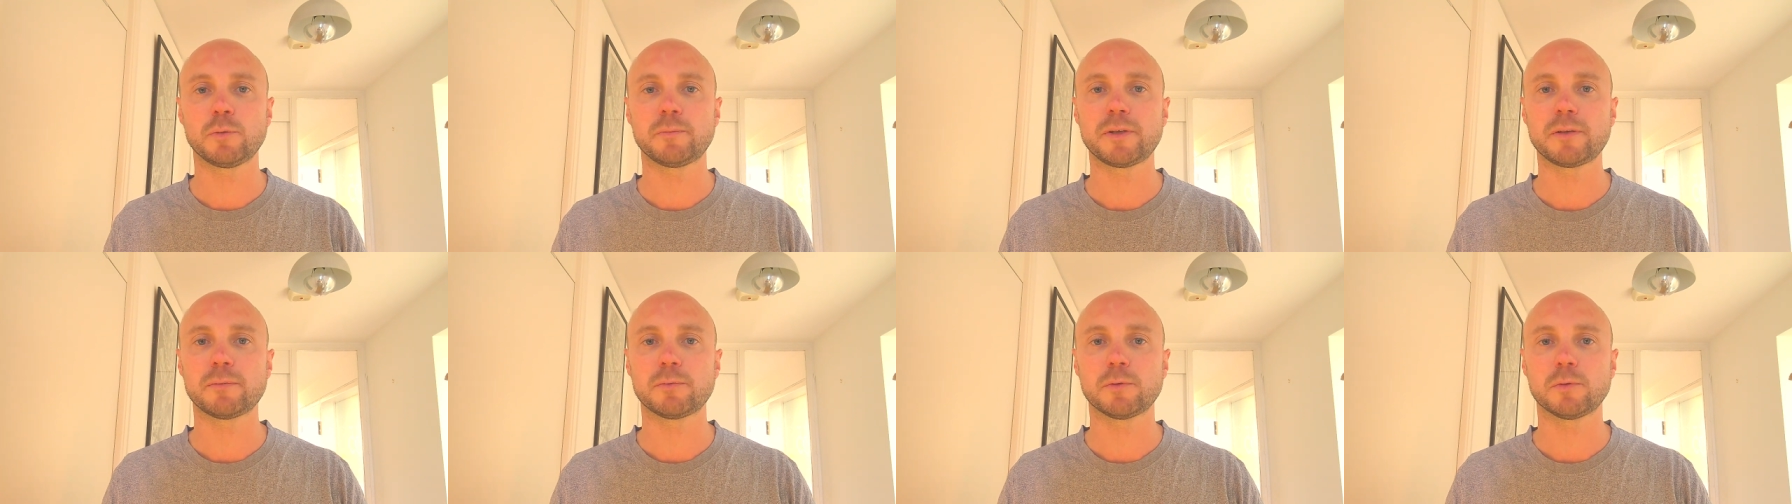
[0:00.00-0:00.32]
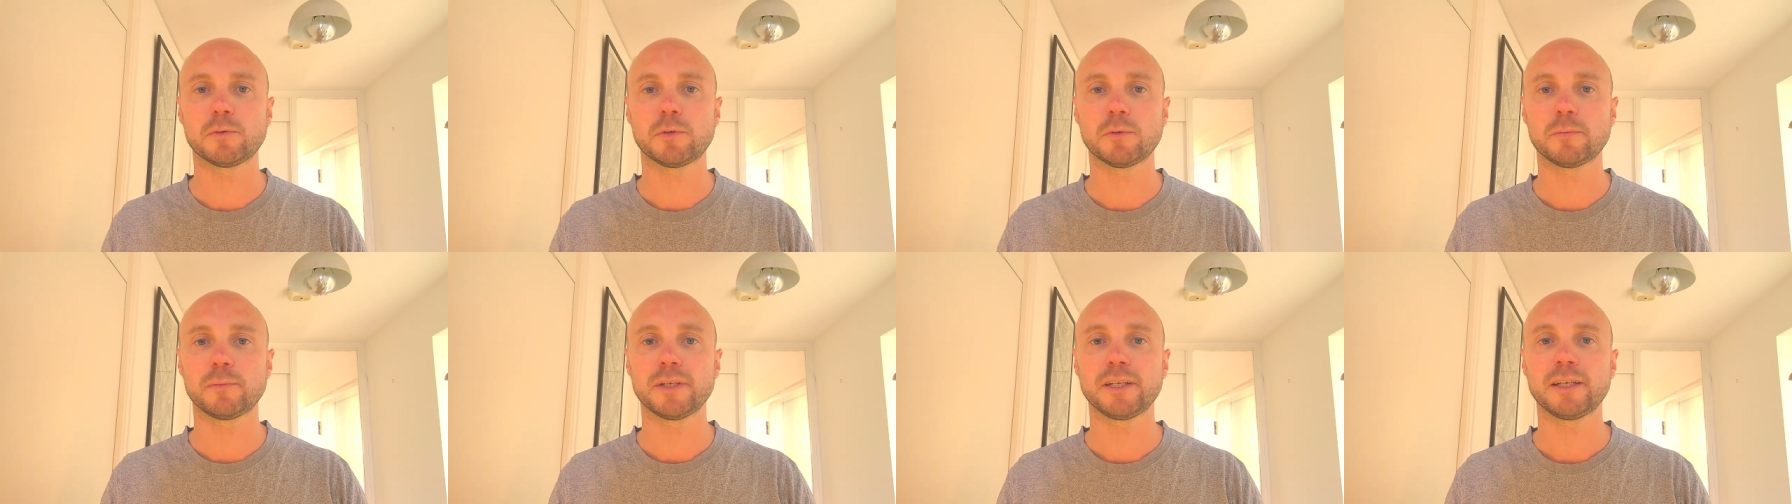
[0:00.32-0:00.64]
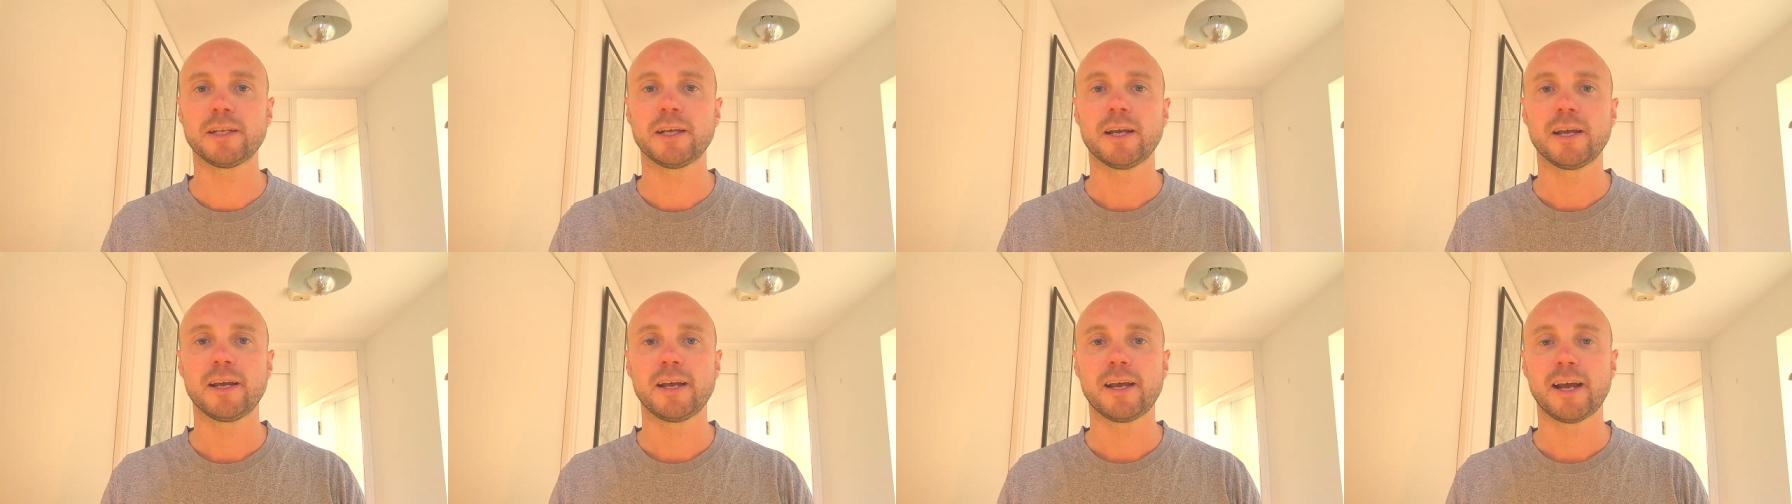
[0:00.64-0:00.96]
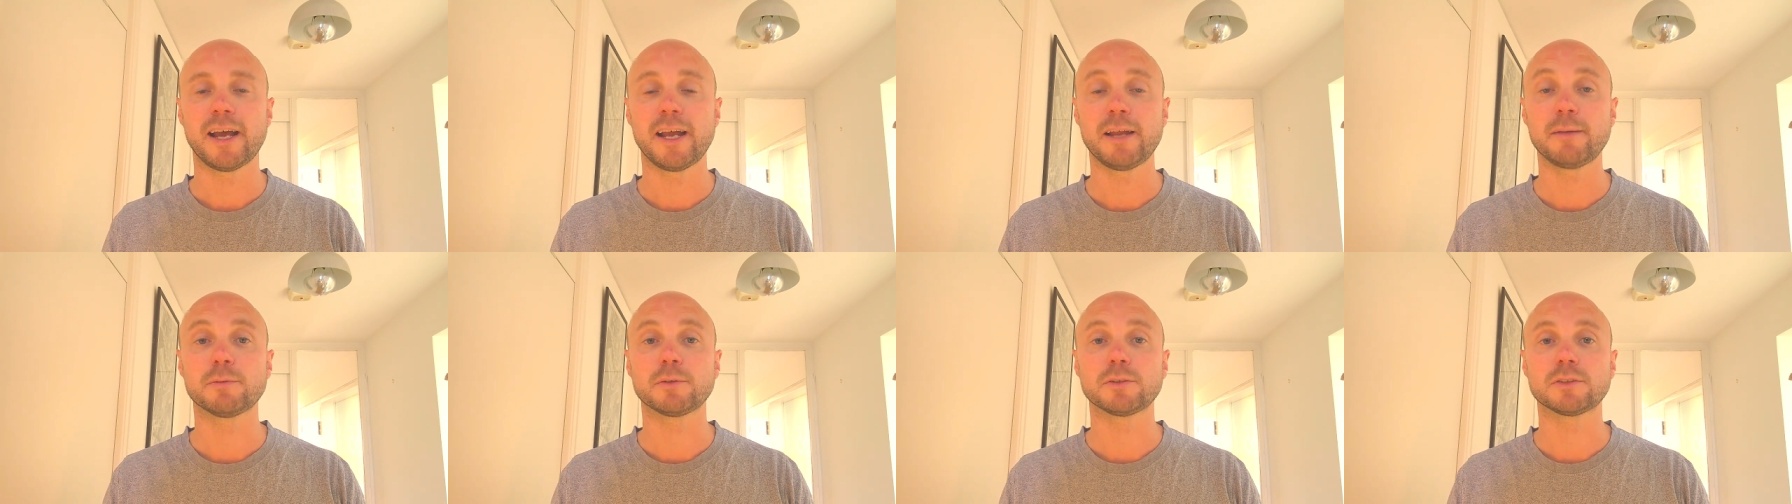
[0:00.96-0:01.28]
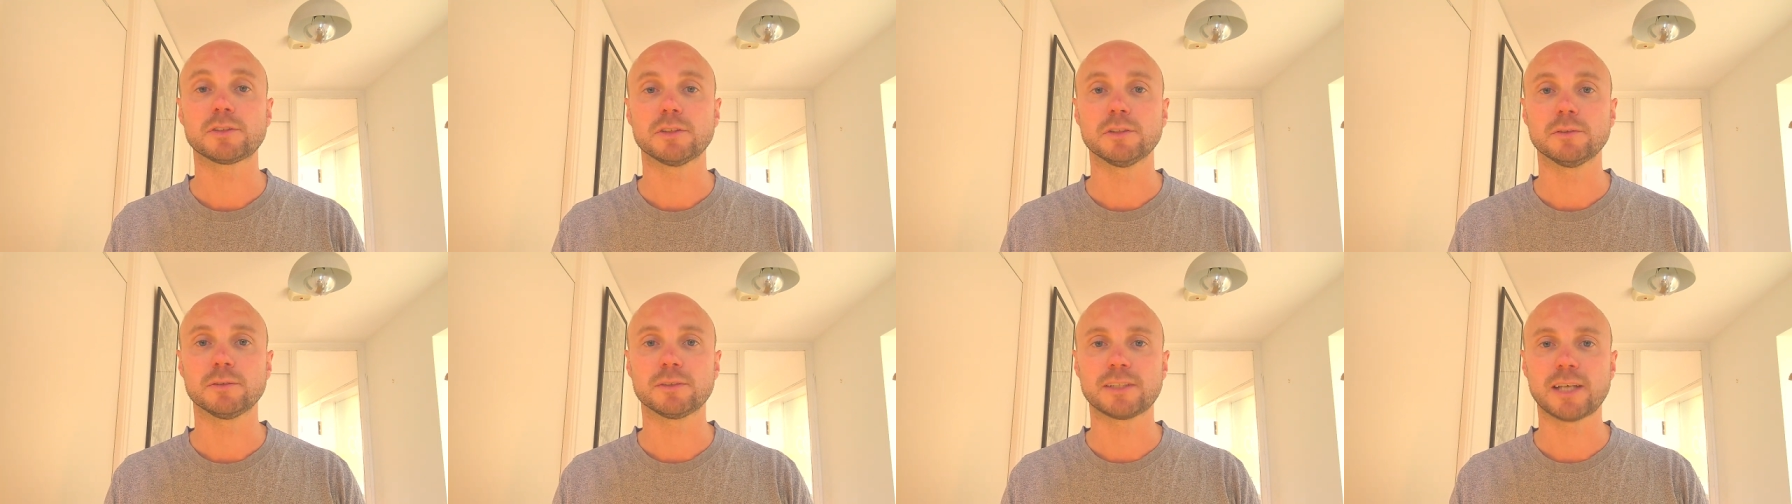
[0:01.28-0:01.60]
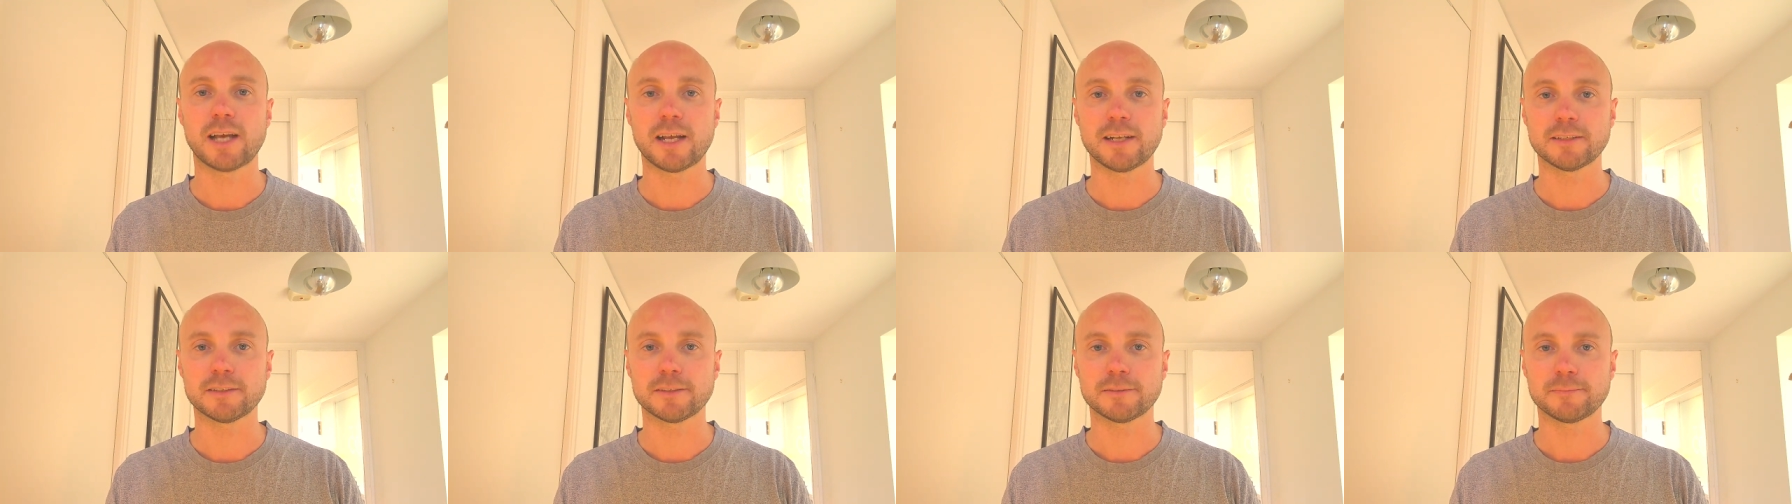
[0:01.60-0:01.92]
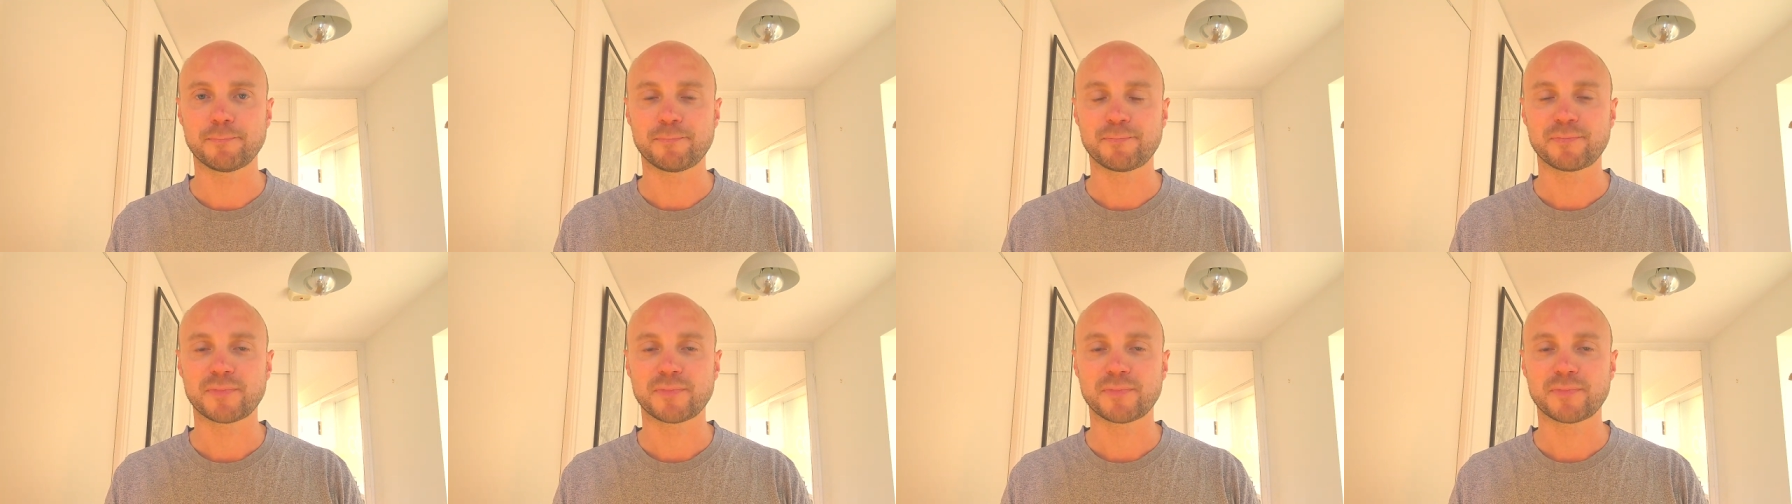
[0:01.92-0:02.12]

people will be able to attend.